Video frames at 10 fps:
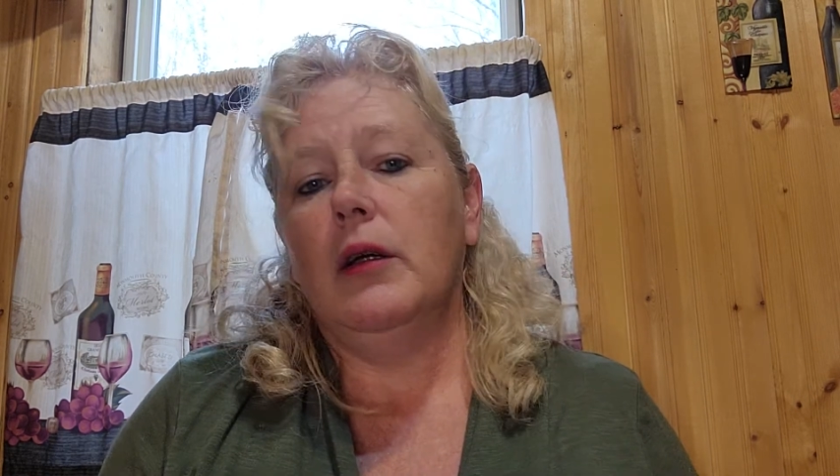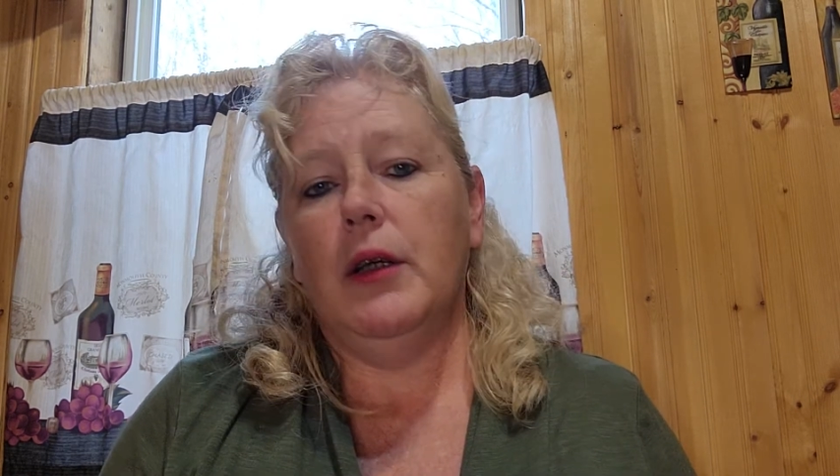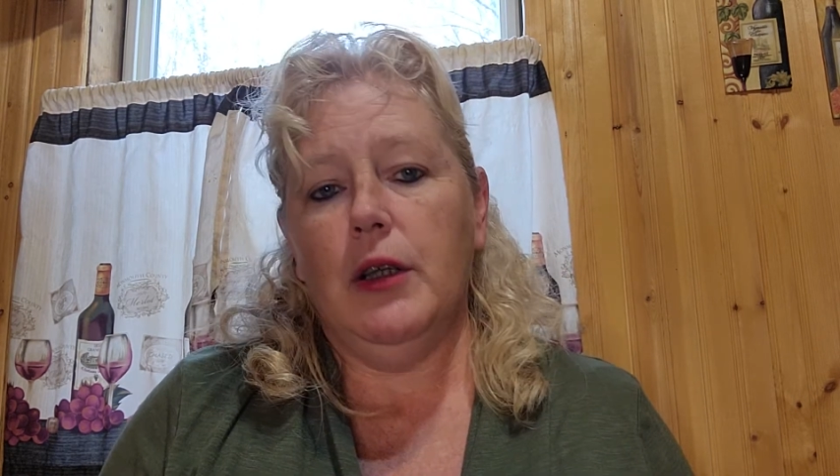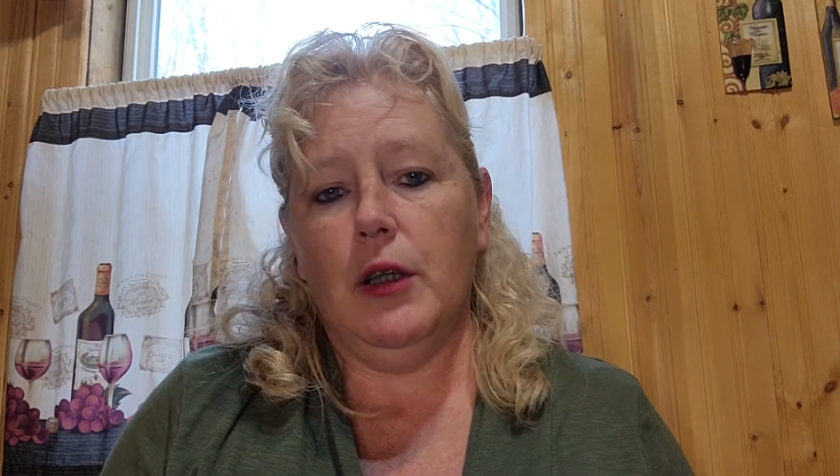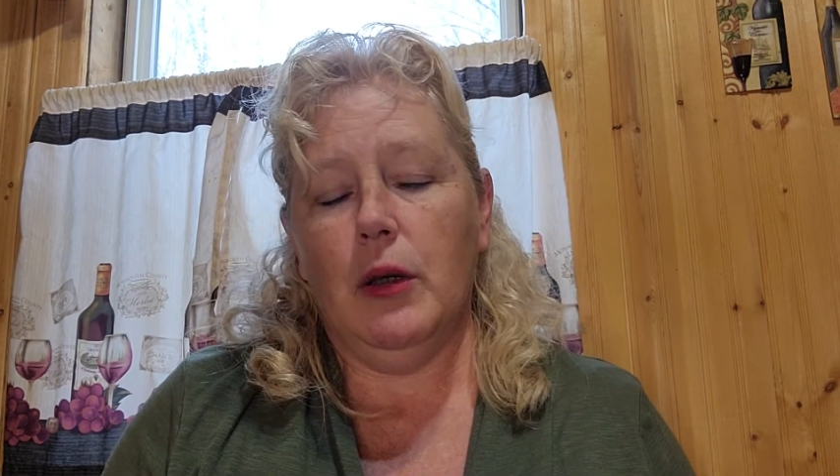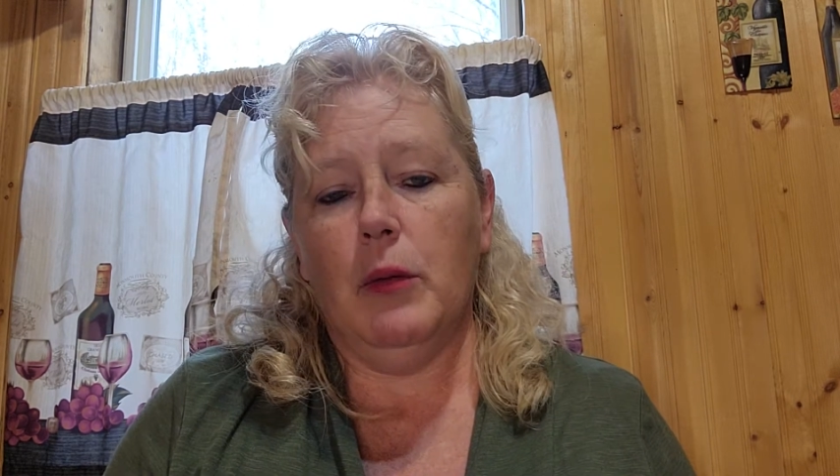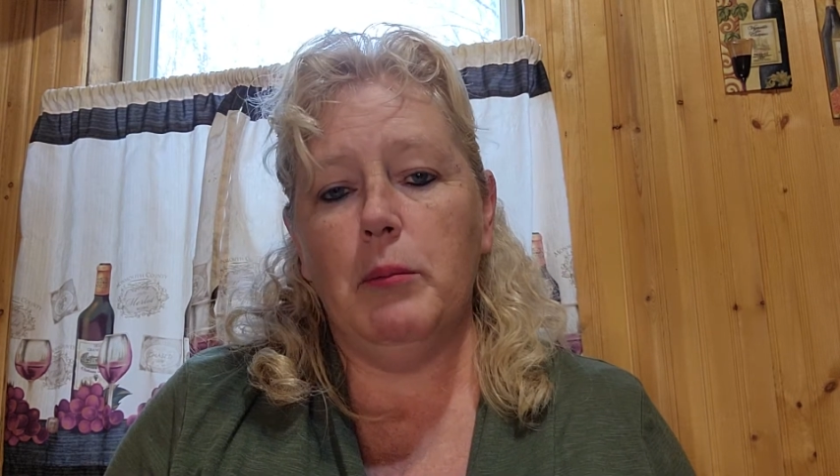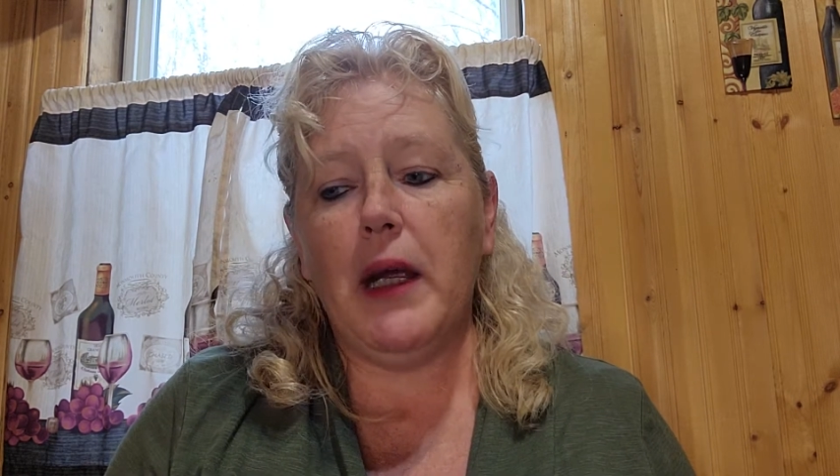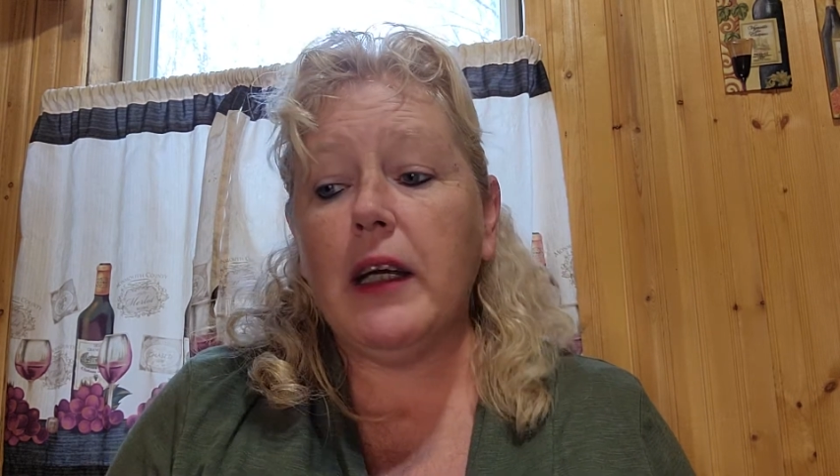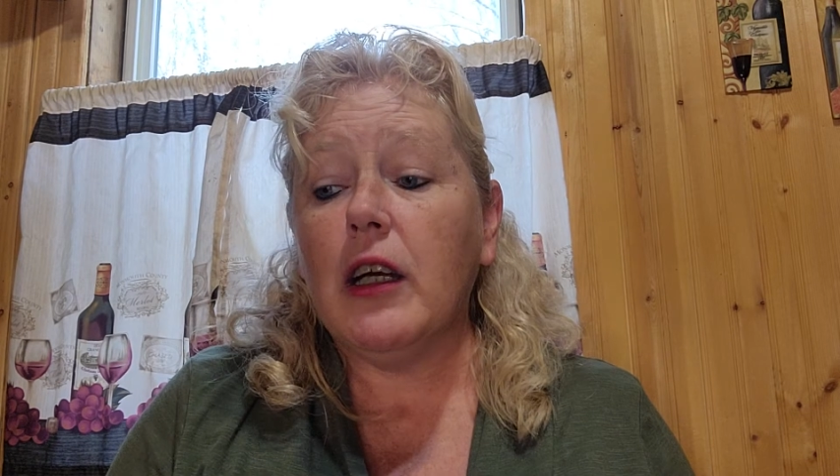
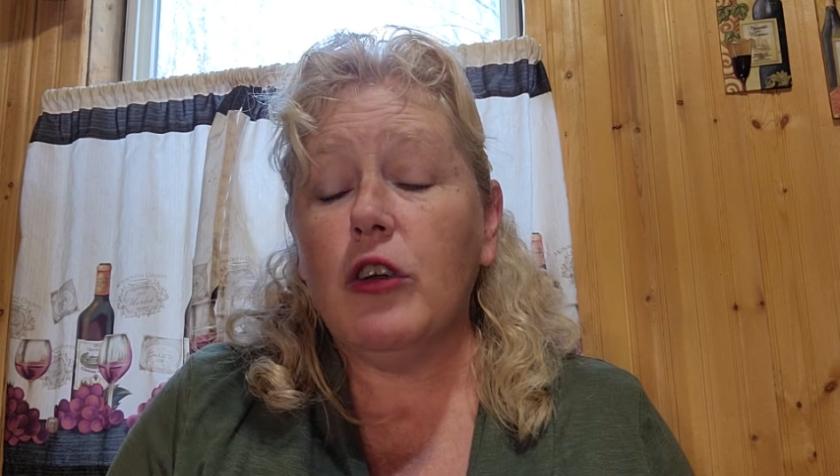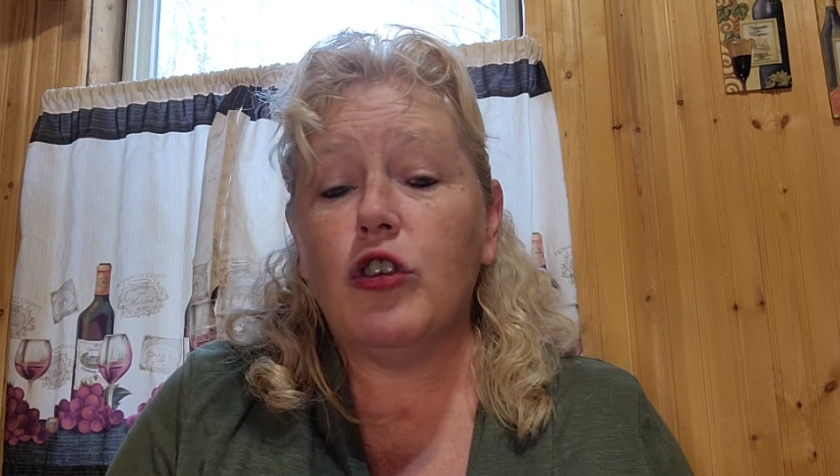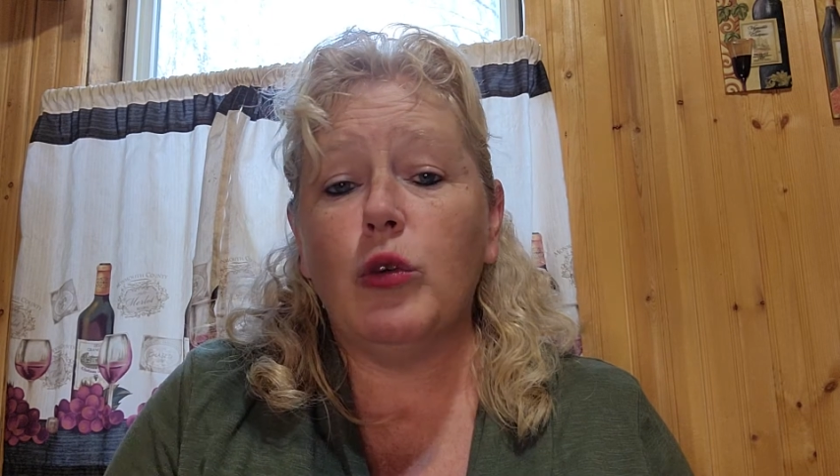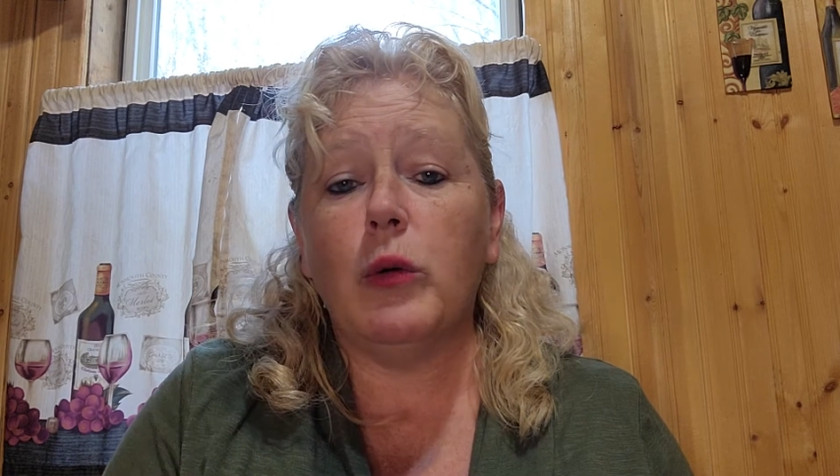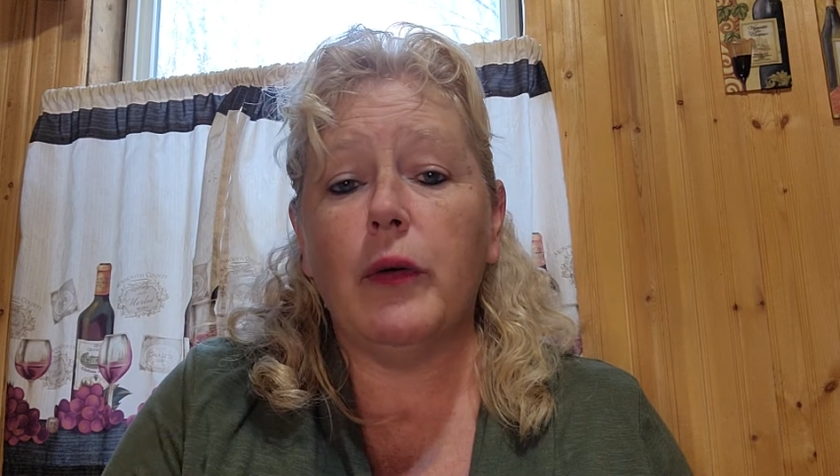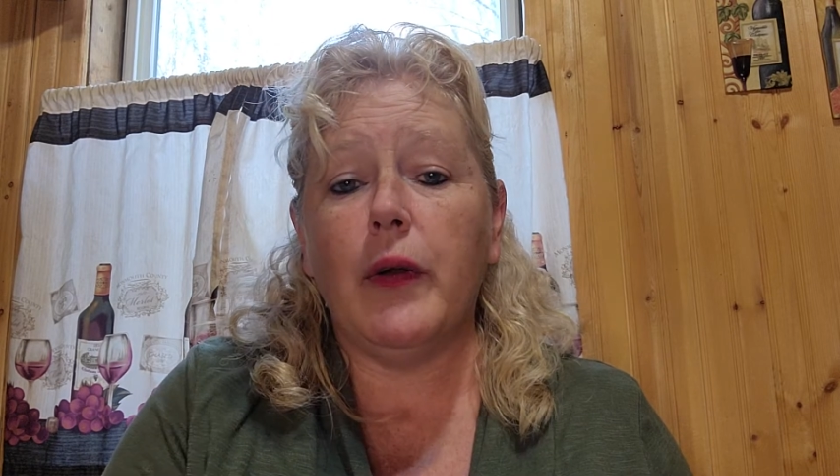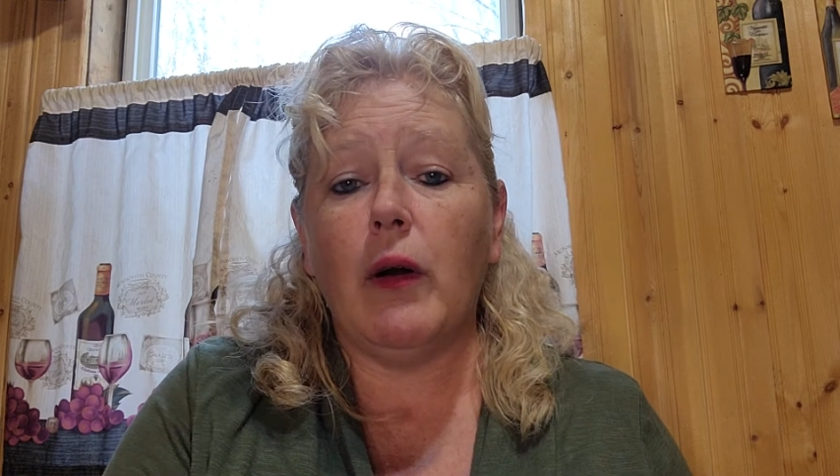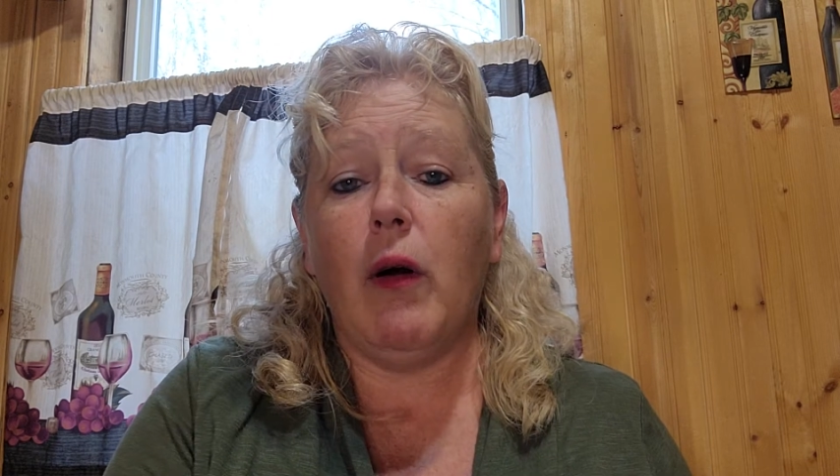making sure that